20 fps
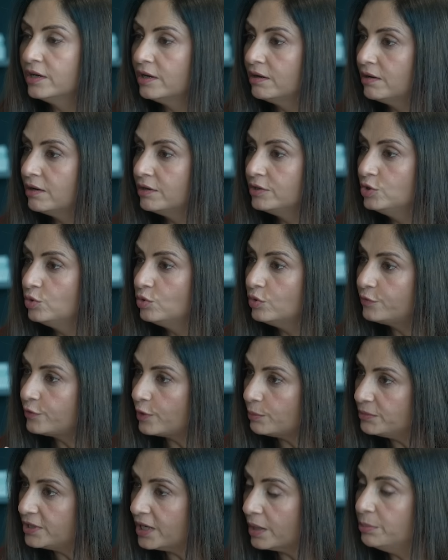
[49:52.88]
hmm. uh, you know,
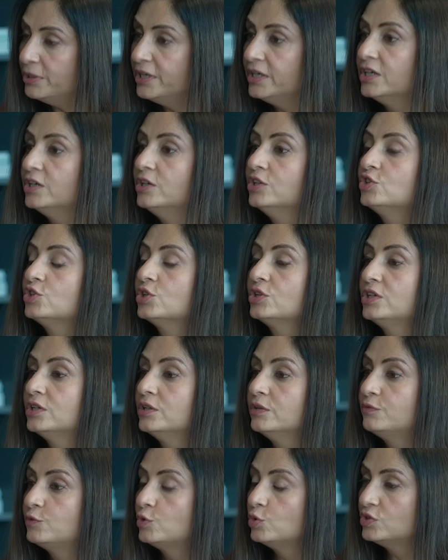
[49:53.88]
from dubbing
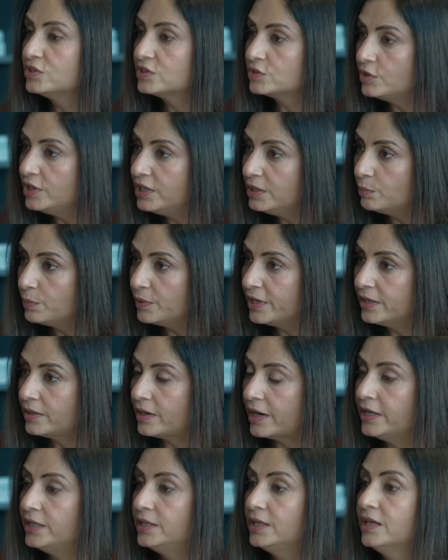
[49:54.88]
initiative to screenplay
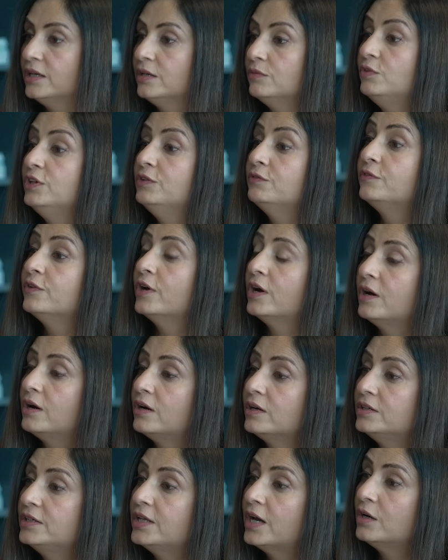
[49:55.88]
writing, we've
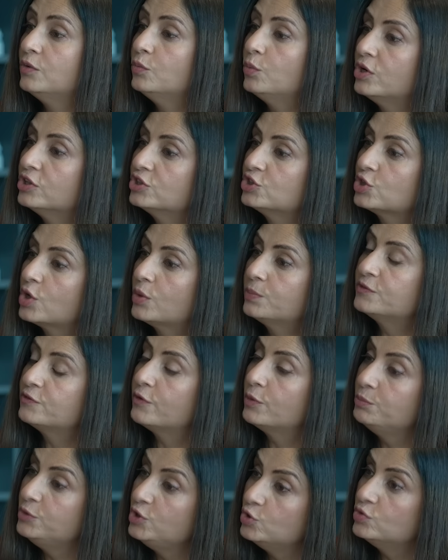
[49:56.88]
uh, done workshops
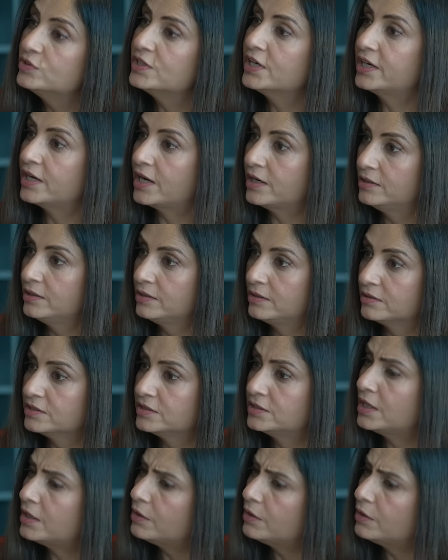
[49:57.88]
for music editors.